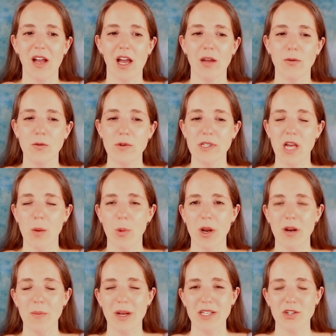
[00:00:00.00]
and routes
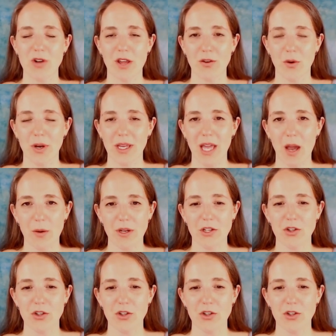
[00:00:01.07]
operated by Strathcona County